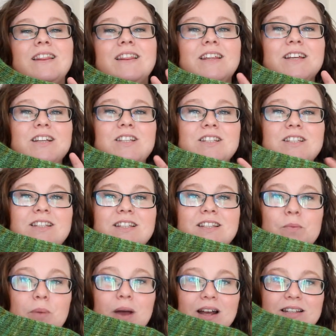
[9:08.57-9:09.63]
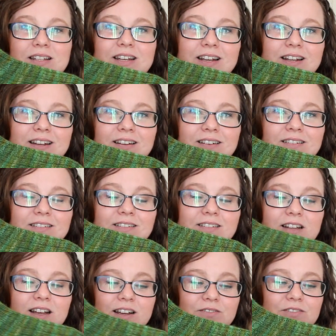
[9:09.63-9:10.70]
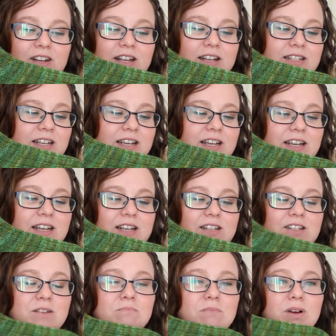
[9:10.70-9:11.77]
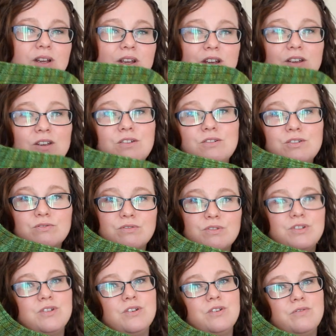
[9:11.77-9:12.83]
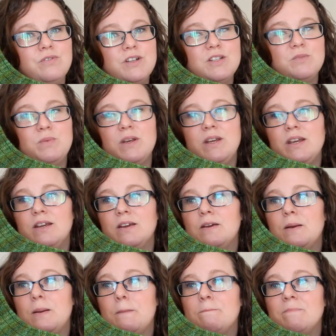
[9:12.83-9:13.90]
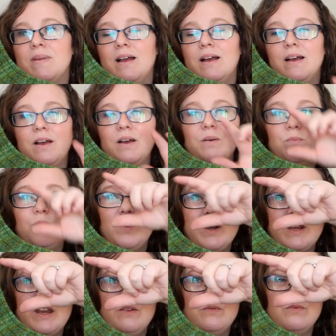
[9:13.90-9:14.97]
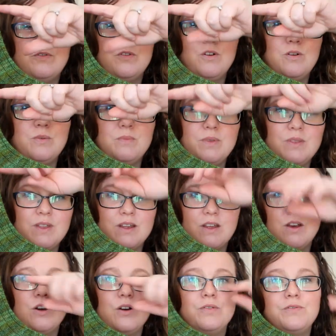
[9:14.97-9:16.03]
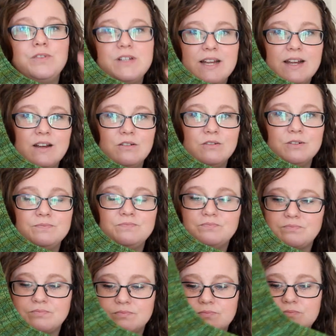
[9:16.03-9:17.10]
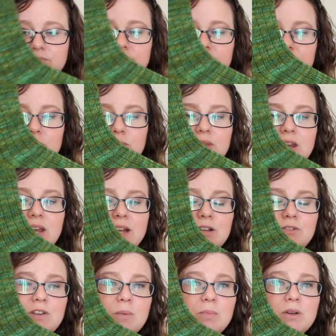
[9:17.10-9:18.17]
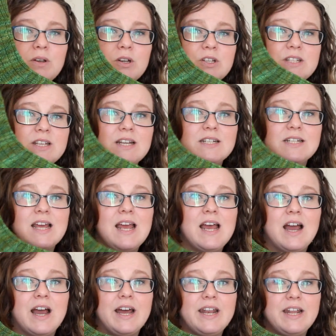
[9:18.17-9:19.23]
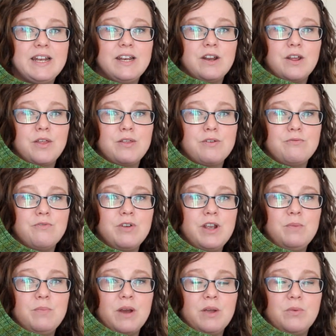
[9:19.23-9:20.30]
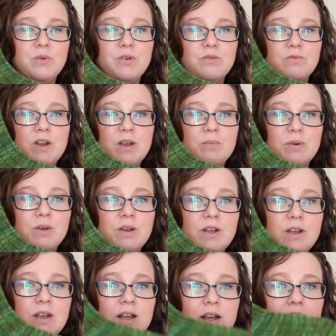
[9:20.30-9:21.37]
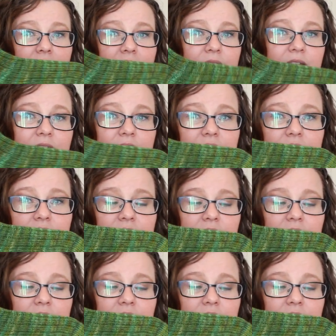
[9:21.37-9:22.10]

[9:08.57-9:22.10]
The pattern that I've knit is my usual sock recipe, working from the cuff down with the heel flap and gusset, and I did a 3x1 rib, and then